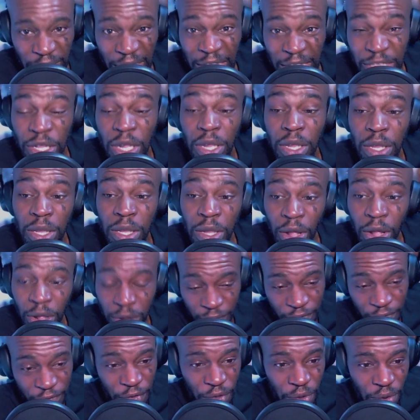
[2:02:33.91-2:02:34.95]
There's a lot
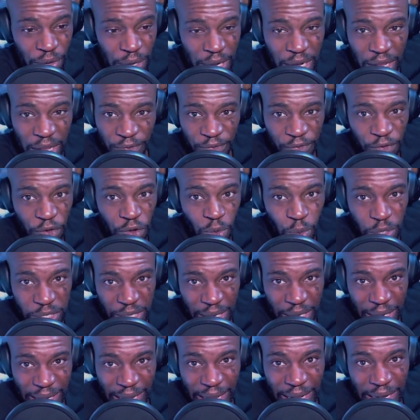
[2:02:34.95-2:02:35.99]
of food, and that food was
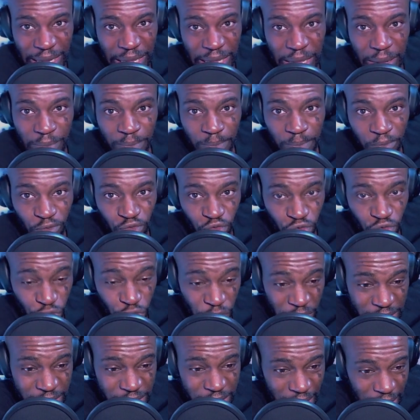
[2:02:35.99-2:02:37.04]
clearly
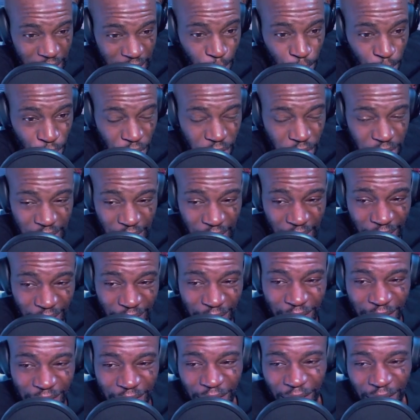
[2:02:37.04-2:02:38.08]
recently put there.
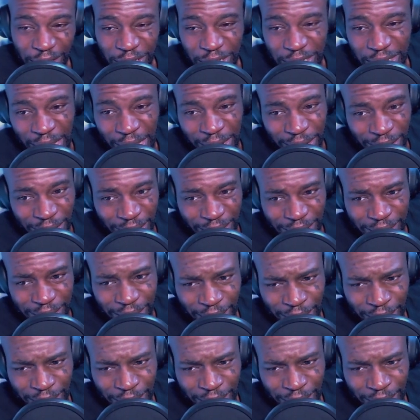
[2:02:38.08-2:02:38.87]
So it's kind of like,